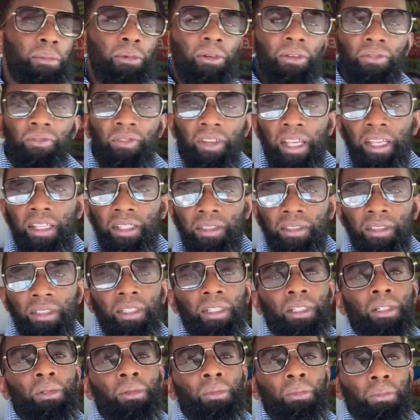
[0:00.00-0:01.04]
and face,
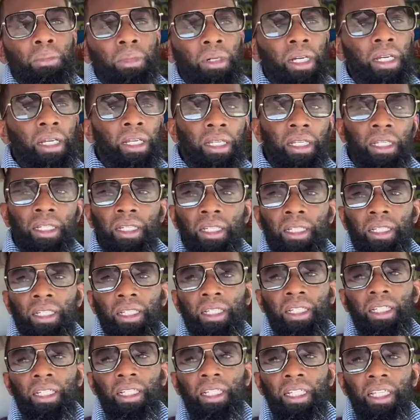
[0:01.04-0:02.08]
but
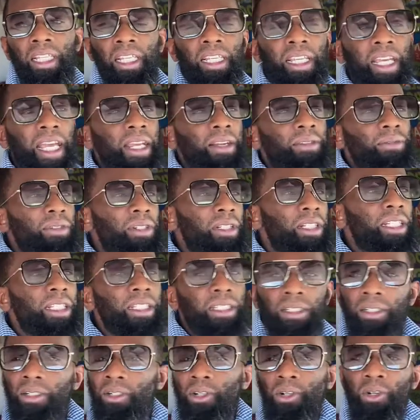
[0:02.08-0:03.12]
he ain't really
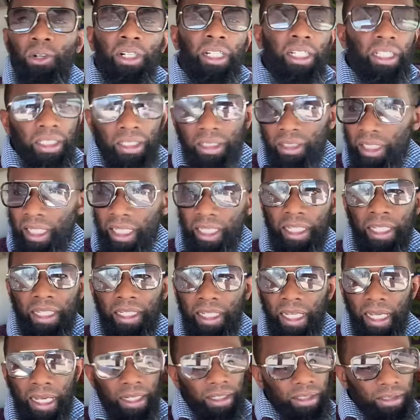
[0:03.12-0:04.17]
on it. Like
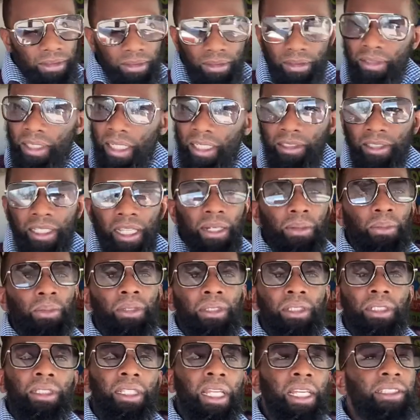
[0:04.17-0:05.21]
that's not
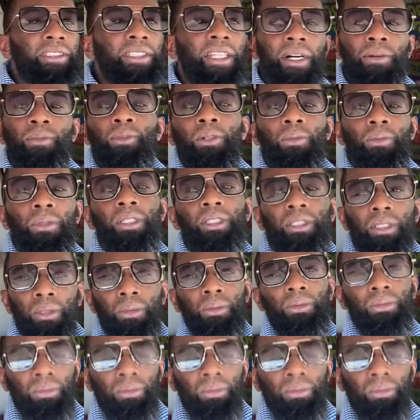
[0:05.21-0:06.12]
what we do.